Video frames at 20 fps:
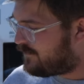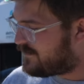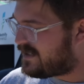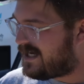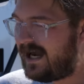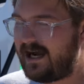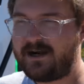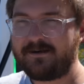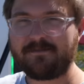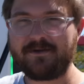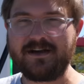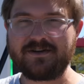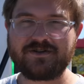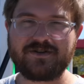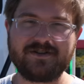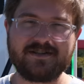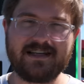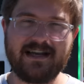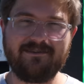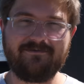Tire
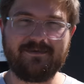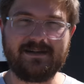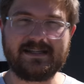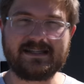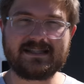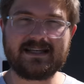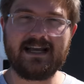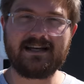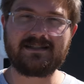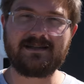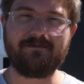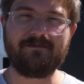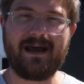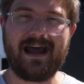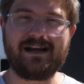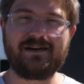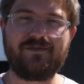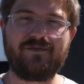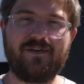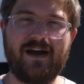pressures have been set to
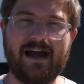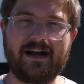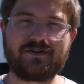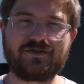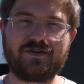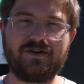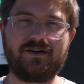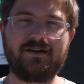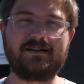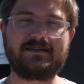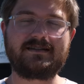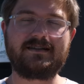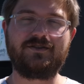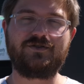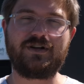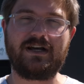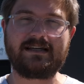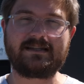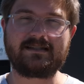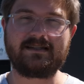manufacturer
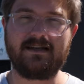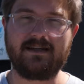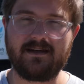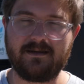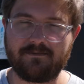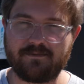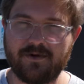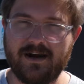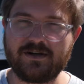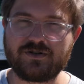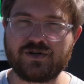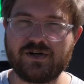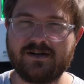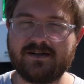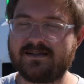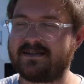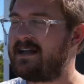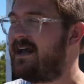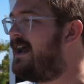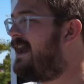suggested
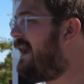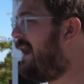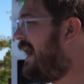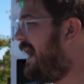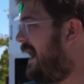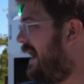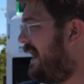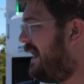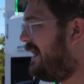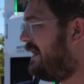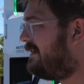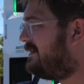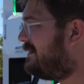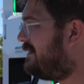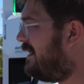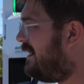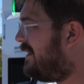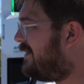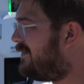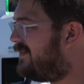pressures.
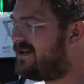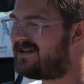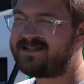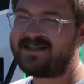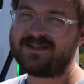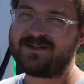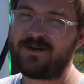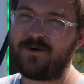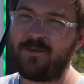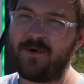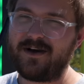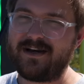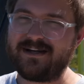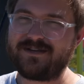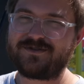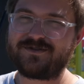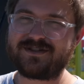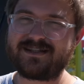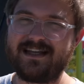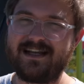And this is the one
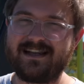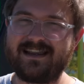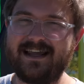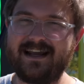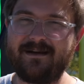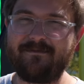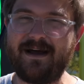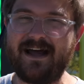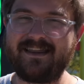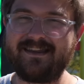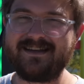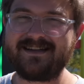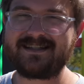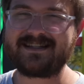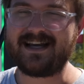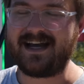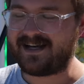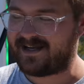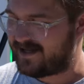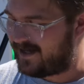interesting thing about
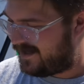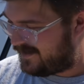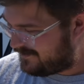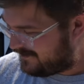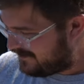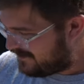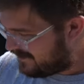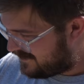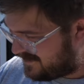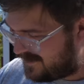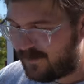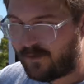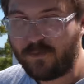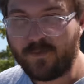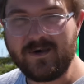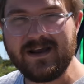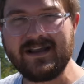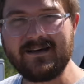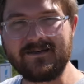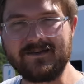this Taycan, the
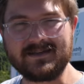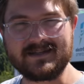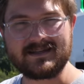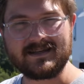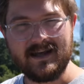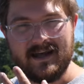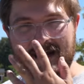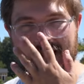wheels.